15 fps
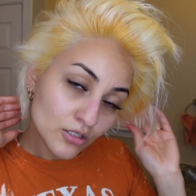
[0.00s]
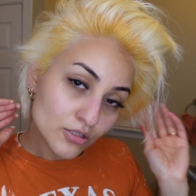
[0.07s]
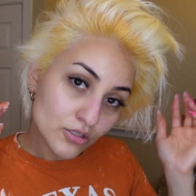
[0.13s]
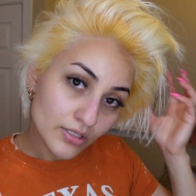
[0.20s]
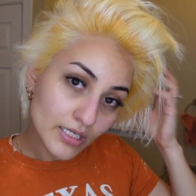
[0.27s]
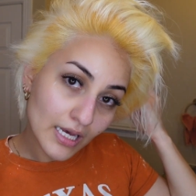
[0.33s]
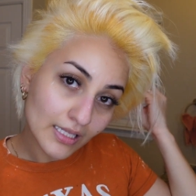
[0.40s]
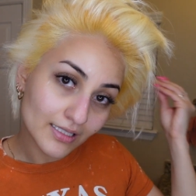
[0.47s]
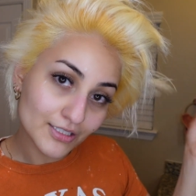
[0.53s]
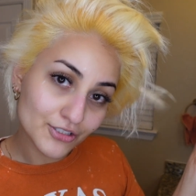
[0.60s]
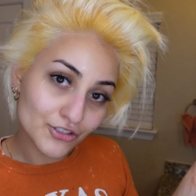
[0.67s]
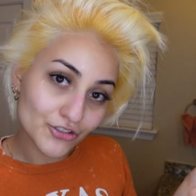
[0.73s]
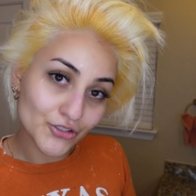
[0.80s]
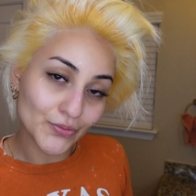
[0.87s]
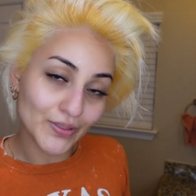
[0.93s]
So yeah,
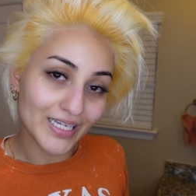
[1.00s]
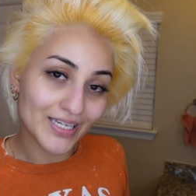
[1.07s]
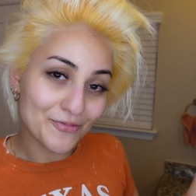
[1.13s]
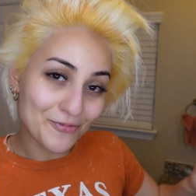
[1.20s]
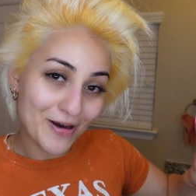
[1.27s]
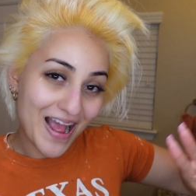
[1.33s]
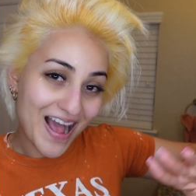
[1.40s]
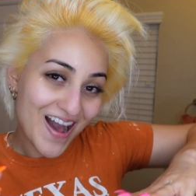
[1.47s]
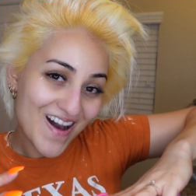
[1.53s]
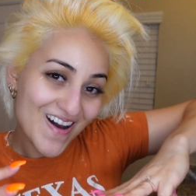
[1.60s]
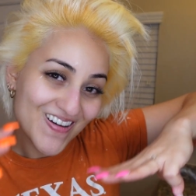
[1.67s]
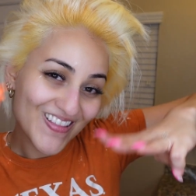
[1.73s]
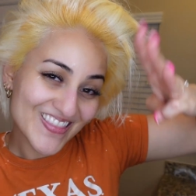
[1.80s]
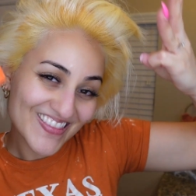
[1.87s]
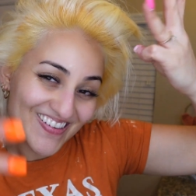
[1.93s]
let's do it.
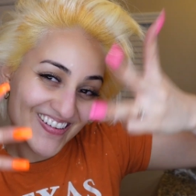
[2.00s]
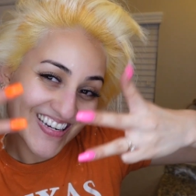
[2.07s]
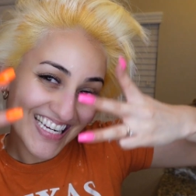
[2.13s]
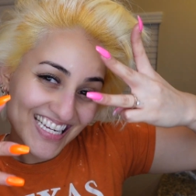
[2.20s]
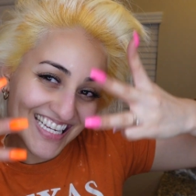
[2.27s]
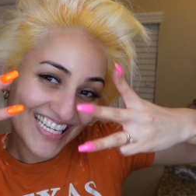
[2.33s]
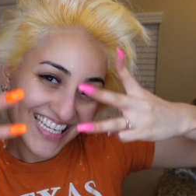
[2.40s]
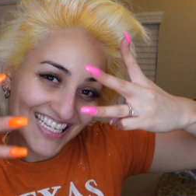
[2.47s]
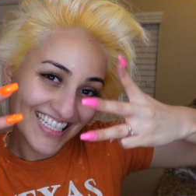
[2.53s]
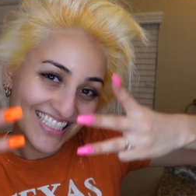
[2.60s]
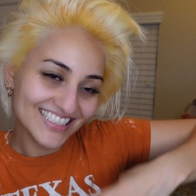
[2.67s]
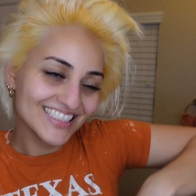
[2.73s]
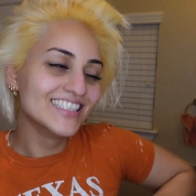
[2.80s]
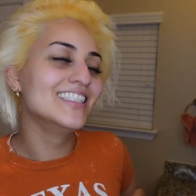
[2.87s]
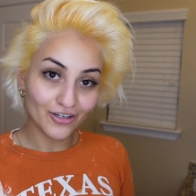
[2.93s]
Round
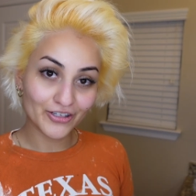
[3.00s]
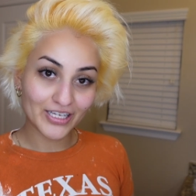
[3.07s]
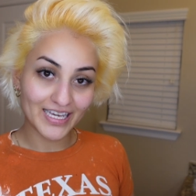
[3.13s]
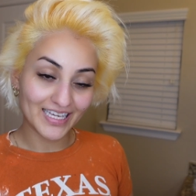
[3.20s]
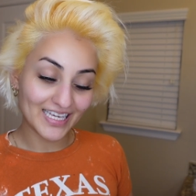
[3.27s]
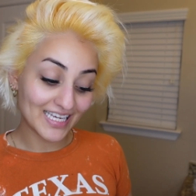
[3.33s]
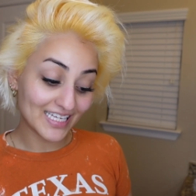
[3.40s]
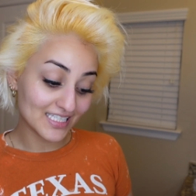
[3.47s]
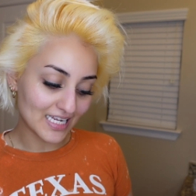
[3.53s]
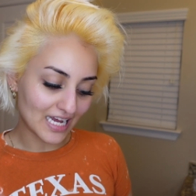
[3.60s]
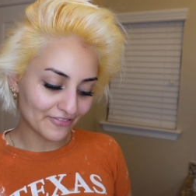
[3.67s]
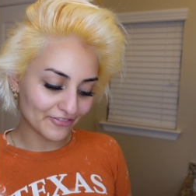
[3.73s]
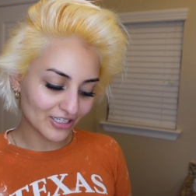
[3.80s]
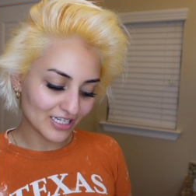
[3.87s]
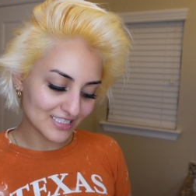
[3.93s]
3. Okay, and I
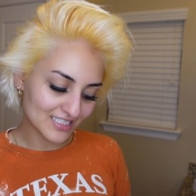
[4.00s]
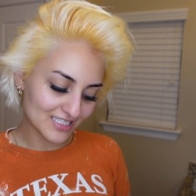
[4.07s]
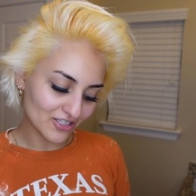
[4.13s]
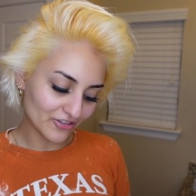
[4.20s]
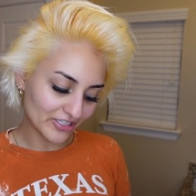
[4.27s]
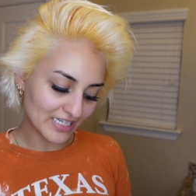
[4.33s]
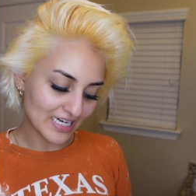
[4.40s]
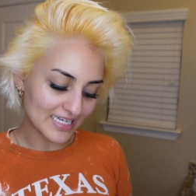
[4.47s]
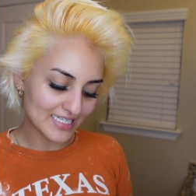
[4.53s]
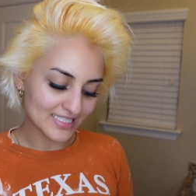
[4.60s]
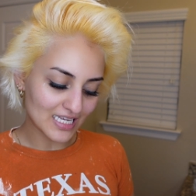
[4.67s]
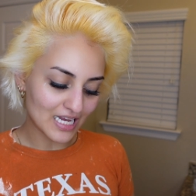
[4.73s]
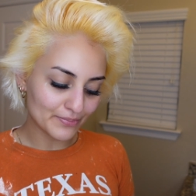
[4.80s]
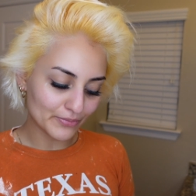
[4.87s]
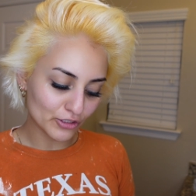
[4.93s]
forgot to tell you guys,
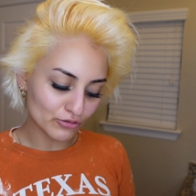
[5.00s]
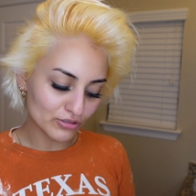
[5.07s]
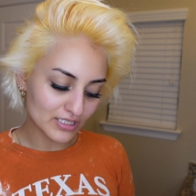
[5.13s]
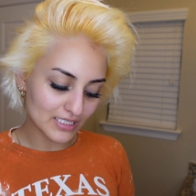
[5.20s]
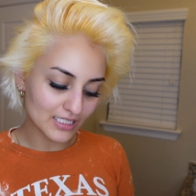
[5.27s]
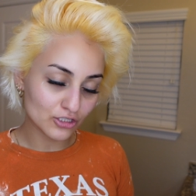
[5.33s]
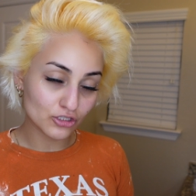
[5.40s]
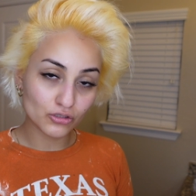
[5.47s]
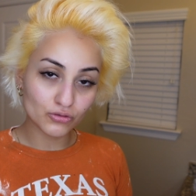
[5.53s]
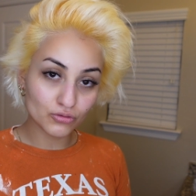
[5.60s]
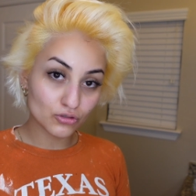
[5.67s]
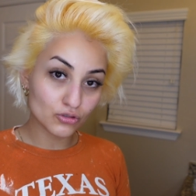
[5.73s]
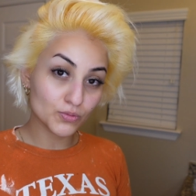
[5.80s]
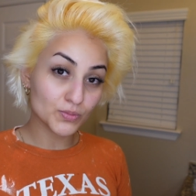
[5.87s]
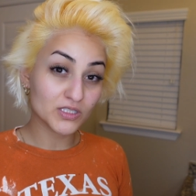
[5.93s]
I'm using 2
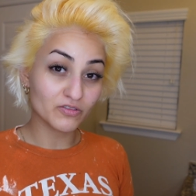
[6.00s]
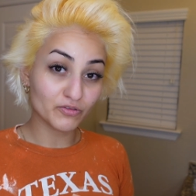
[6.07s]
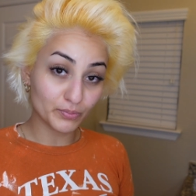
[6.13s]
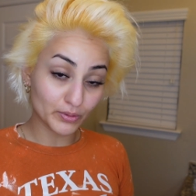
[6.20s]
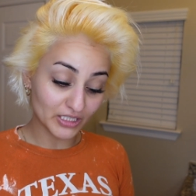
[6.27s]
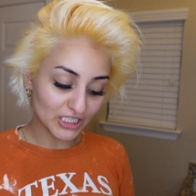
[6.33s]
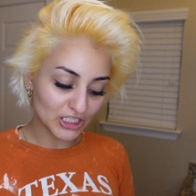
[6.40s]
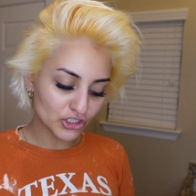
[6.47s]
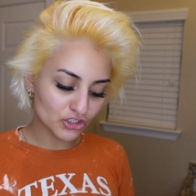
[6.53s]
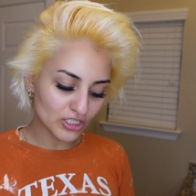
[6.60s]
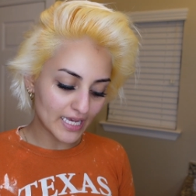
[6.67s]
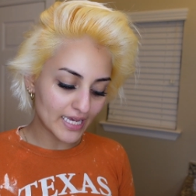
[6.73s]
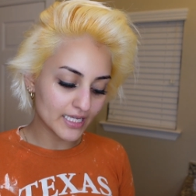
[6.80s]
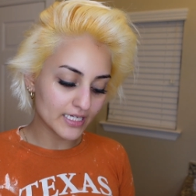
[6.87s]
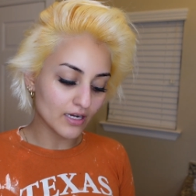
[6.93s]
scoops of bleach
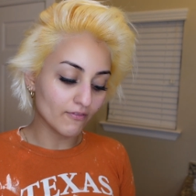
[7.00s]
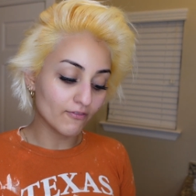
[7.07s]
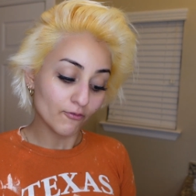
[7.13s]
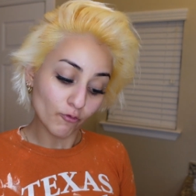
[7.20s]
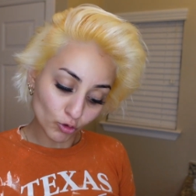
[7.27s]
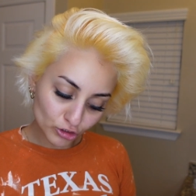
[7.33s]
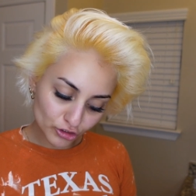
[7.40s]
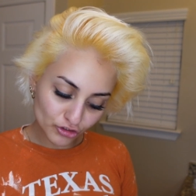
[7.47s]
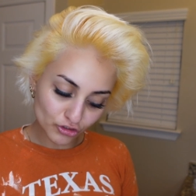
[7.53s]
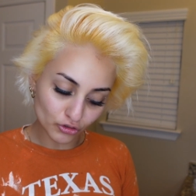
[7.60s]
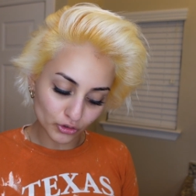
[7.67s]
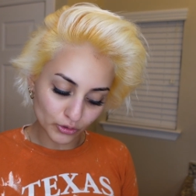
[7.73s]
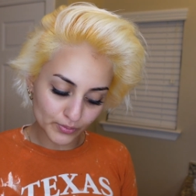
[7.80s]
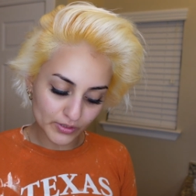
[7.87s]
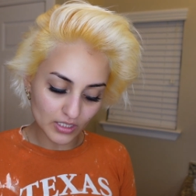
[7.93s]
and 4
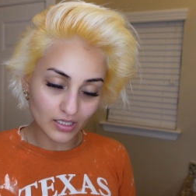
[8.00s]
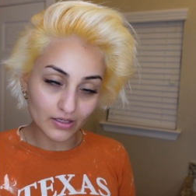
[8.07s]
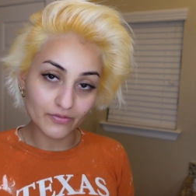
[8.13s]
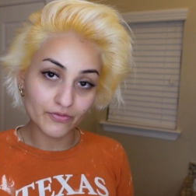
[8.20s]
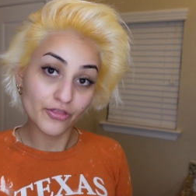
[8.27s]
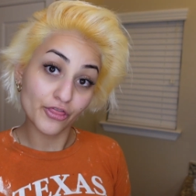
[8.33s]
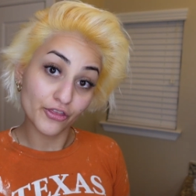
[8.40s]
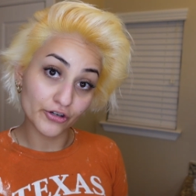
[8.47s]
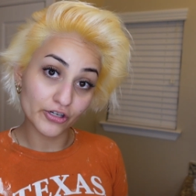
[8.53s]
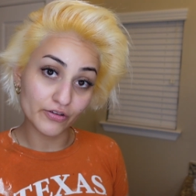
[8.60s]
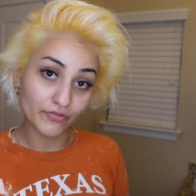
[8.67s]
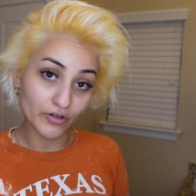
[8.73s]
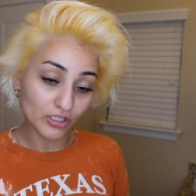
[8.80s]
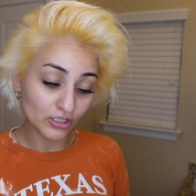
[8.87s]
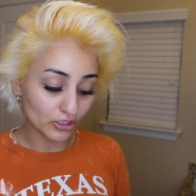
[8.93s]
scoops of 30
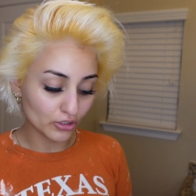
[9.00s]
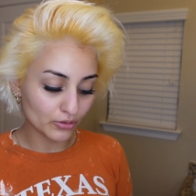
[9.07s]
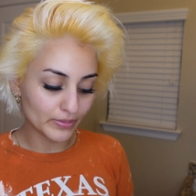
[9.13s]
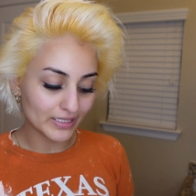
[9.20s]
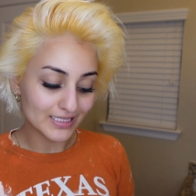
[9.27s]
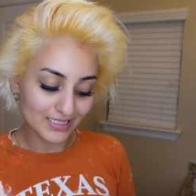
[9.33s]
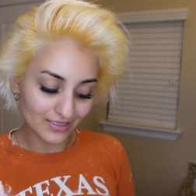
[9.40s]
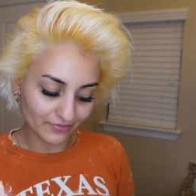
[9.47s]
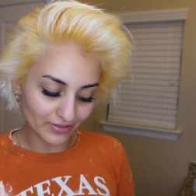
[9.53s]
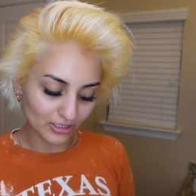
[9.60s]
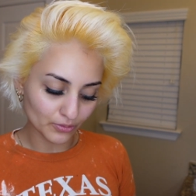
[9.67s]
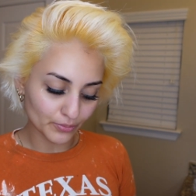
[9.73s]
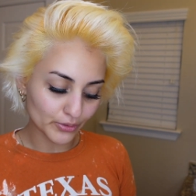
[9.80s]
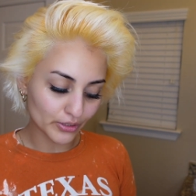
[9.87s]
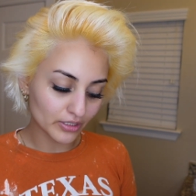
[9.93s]
volume
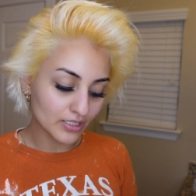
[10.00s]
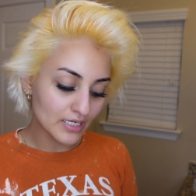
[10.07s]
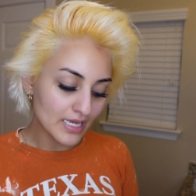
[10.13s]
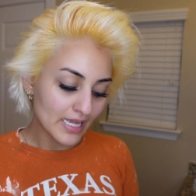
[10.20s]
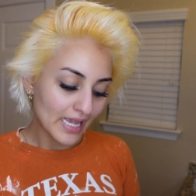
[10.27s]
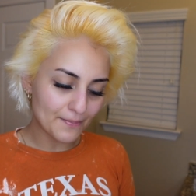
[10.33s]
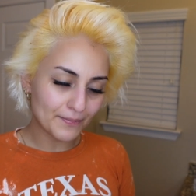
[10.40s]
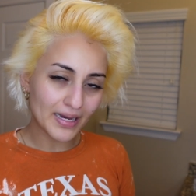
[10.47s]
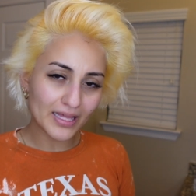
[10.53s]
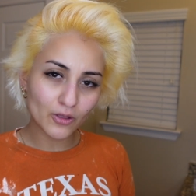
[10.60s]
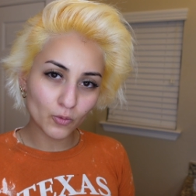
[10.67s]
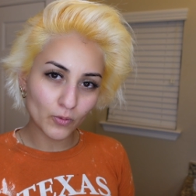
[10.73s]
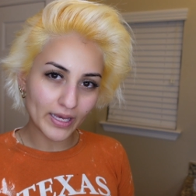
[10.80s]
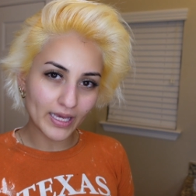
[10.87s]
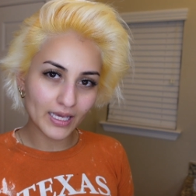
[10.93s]
developer. And by the
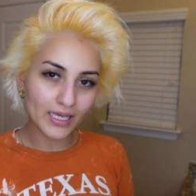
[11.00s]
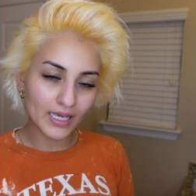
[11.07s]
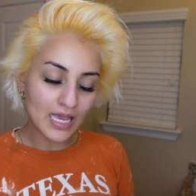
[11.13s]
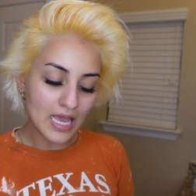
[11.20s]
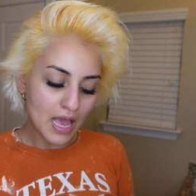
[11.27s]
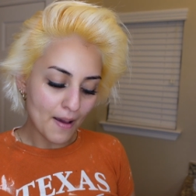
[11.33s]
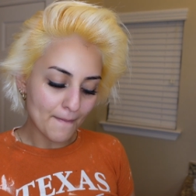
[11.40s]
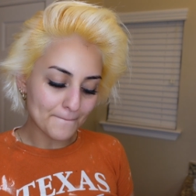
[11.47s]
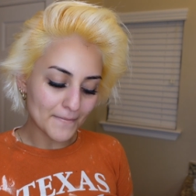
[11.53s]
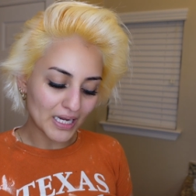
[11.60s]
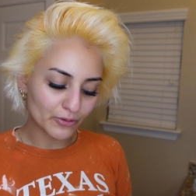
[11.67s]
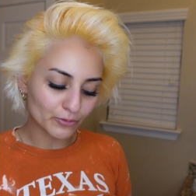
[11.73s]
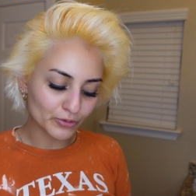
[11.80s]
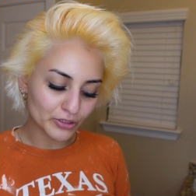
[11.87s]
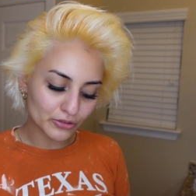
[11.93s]
way,
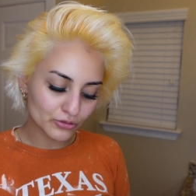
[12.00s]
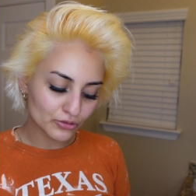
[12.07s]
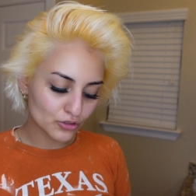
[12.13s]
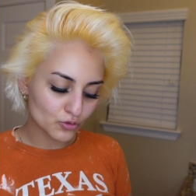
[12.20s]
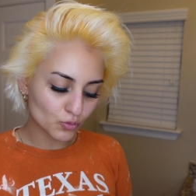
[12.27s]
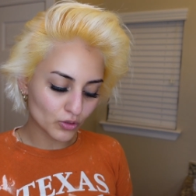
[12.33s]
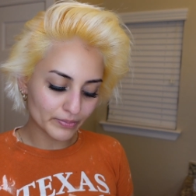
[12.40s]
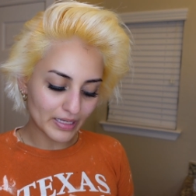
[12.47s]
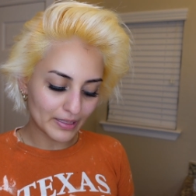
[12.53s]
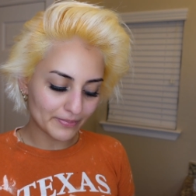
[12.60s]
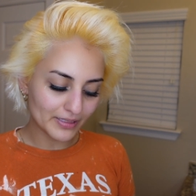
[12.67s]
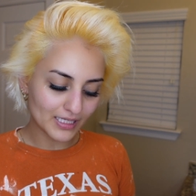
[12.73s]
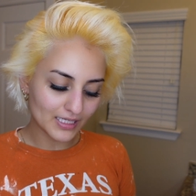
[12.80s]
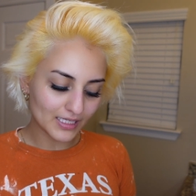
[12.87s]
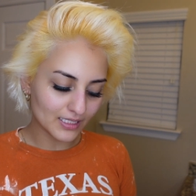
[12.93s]
my roots were
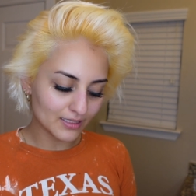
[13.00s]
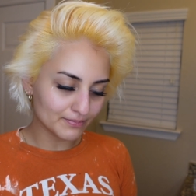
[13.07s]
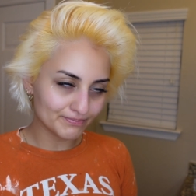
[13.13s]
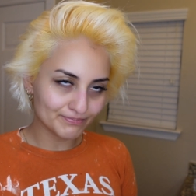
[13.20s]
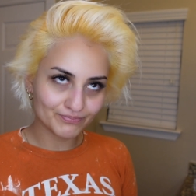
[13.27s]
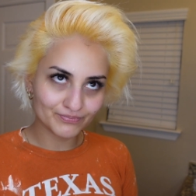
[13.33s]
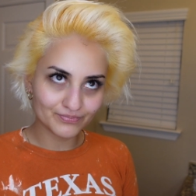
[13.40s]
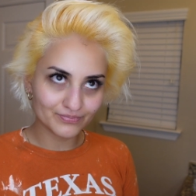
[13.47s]
maybe